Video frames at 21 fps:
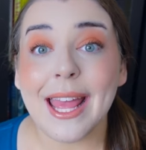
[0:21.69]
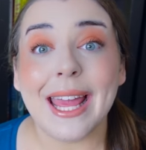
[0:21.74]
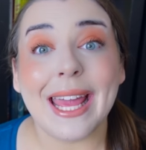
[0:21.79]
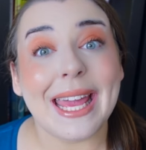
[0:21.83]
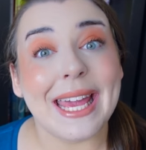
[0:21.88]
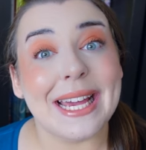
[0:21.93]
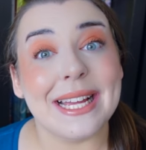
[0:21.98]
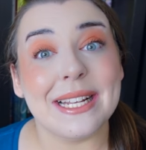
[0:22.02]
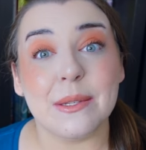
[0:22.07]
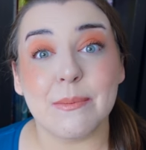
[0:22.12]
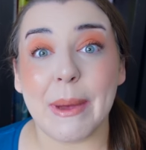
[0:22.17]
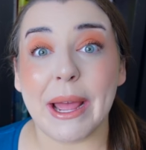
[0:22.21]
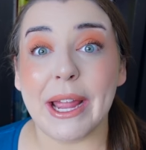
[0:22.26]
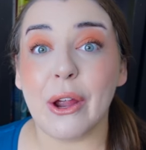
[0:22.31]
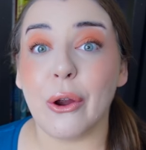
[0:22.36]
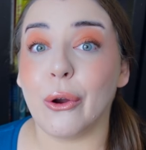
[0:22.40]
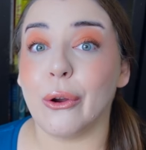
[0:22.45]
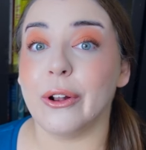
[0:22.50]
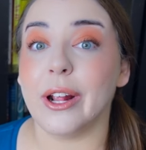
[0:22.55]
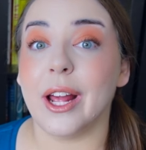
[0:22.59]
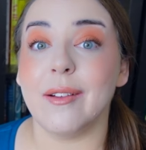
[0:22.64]
And my
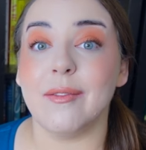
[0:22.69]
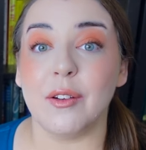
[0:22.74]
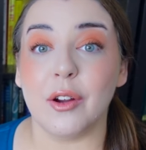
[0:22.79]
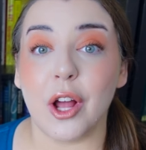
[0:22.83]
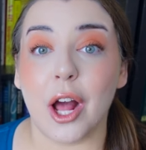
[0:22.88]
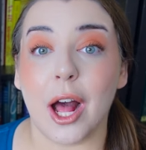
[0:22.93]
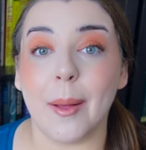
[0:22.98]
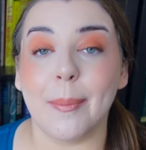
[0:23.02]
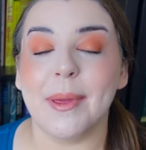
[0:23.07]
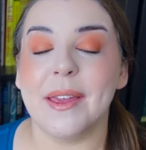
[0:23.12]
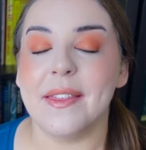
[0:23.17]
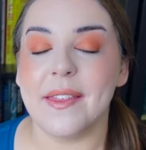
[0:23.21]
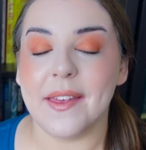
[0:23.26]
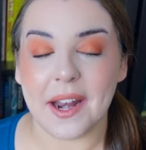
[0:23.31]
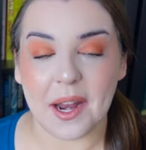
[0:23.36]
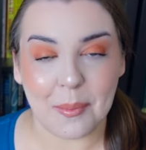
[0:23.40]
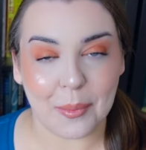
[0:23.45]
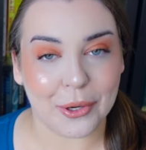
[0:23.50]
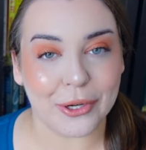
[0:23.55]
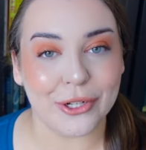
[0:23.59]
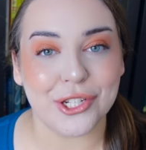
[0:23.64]
hardcover copy that
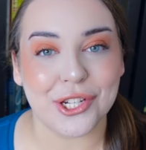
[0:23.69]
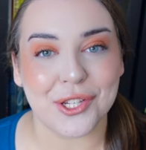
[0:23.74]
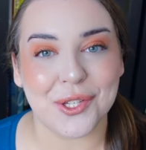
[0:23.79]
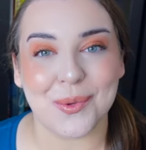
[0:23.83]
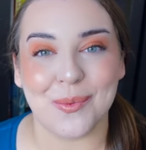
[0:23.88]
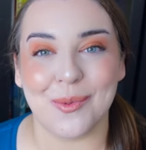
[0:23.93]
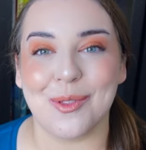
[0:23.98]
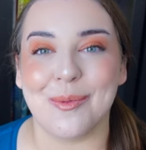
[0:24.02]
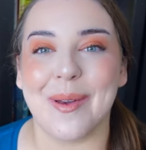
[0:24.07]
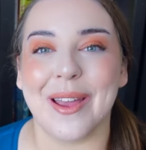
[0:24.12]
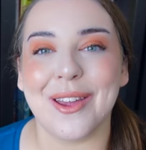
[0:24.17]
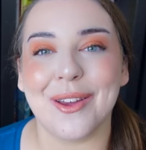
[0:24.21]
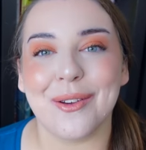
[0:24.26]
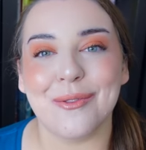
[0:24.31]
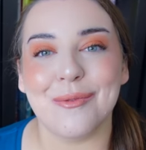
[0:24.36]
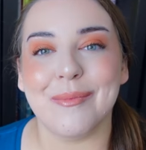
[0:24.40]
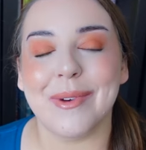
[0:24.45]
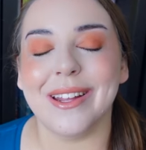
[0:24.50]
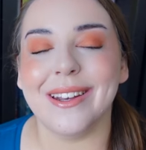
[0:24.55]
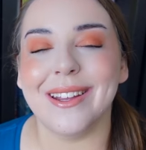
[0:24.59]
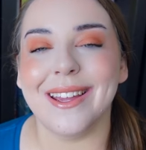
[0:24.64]
I purchased with my
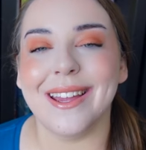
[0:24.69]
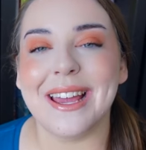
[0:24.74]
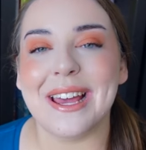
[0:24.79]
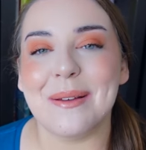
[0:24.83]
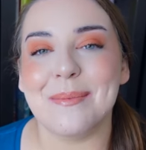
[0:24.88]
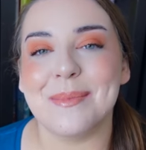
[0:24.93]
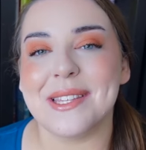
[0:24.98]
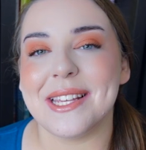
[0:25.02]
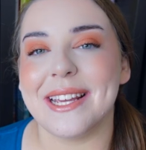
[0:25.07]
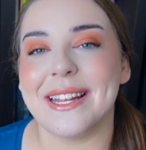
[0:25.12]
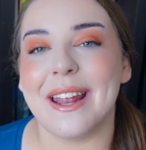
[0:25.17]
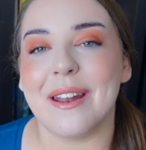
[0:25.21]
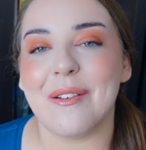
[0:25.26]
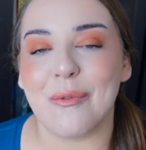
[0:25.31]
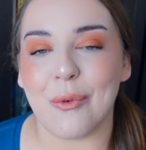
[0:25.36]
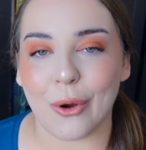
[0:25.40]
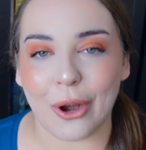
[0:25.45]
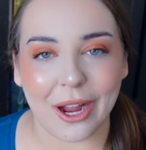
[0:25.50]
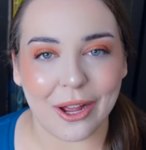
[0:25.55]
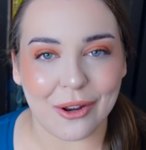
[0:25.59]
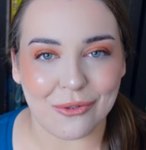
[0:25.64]
own money comes in at
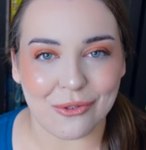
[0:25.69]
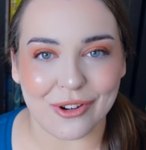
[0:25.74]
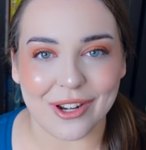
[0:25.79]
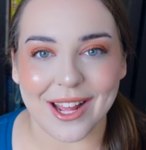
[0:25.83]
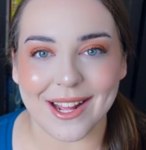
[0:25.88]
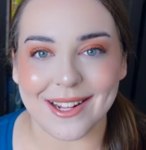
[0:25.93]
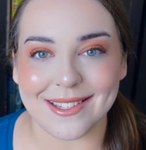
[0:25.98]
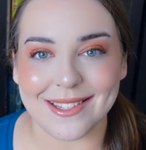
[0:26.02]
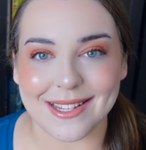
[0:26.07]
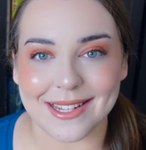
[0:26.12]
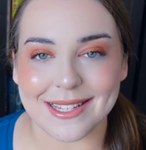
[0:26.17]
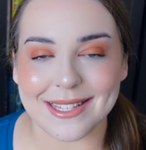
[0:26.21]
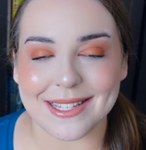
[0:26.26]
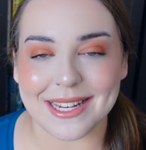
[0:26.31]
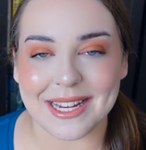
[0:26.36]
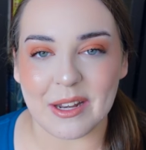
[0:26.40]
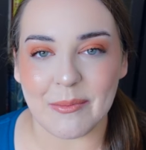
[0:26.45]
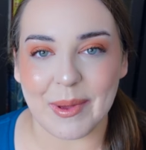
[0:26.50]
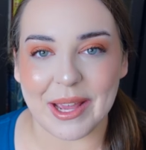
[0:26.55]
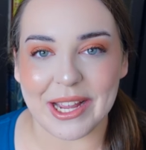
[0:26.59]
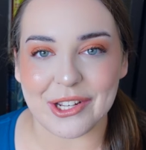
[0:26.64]

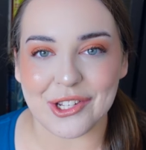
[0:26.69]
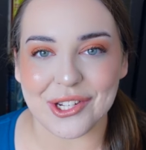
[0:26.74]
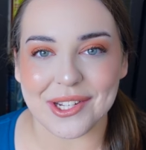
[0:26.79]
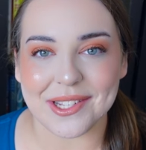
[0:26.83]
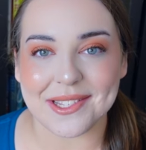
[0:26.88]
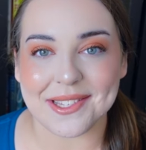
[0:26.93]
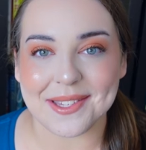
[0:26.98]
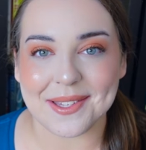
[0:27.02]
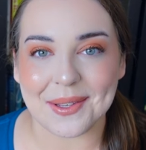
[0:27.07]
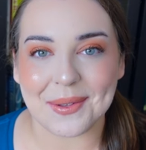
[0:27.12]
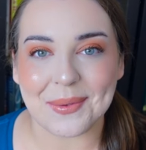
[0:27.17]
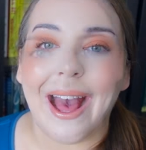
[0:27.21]
416 pages.